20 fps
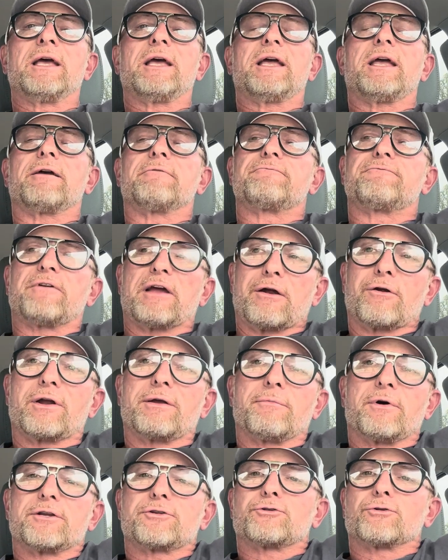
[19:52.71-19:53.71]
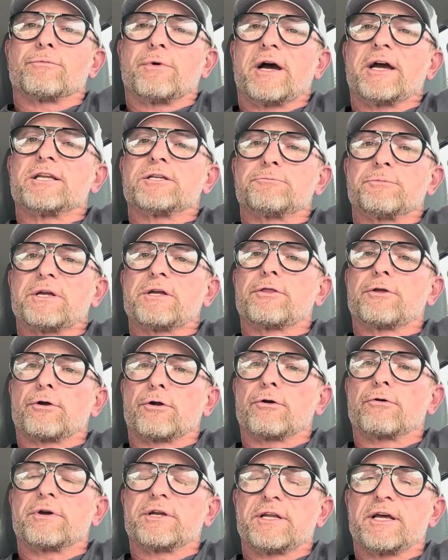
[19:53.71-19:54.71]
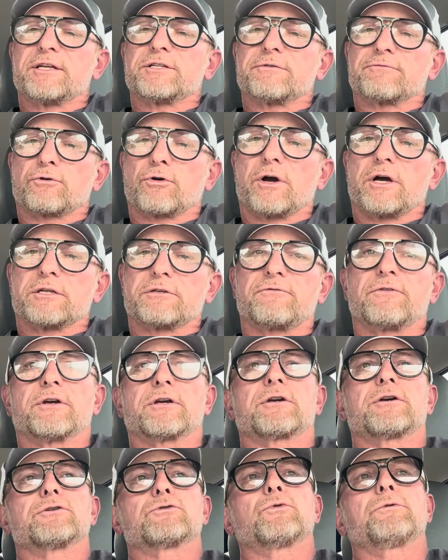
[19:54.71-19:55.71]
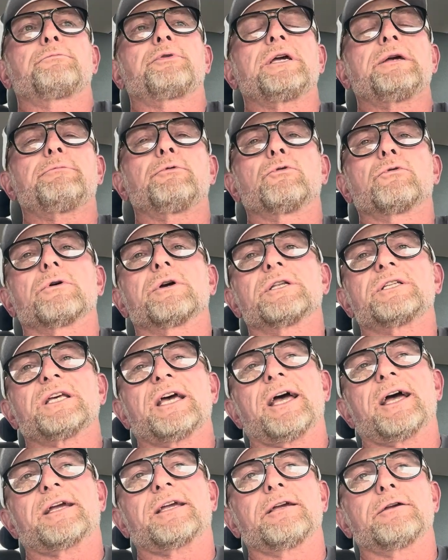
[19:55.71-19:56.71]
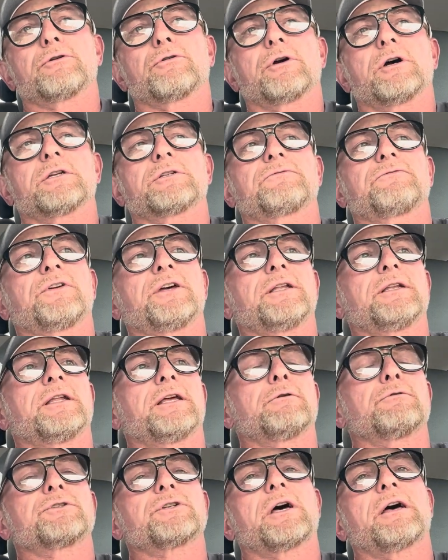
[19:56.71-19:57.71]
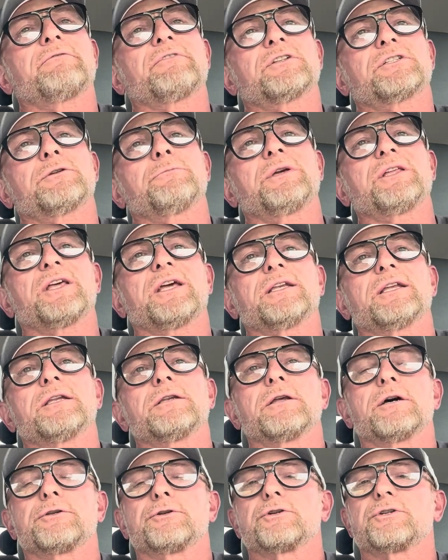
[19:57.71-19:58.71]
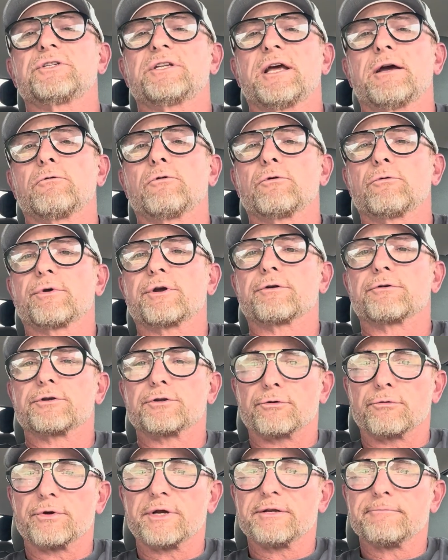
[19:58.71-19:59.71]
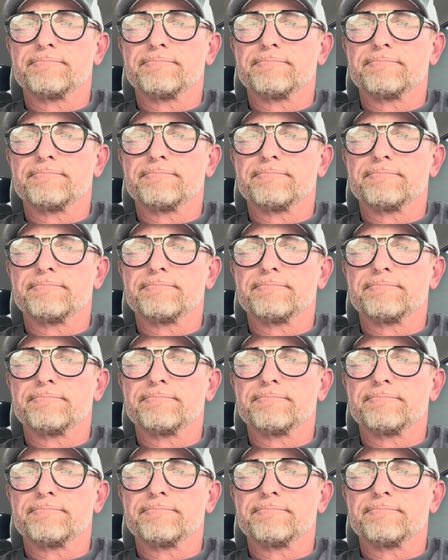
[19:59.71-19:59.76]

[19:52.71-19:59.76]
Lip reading: It very much reminds me of the early days of CrossFit, because when people were attacking CrossFit, it was obvious to me they didn't understand what we were doing,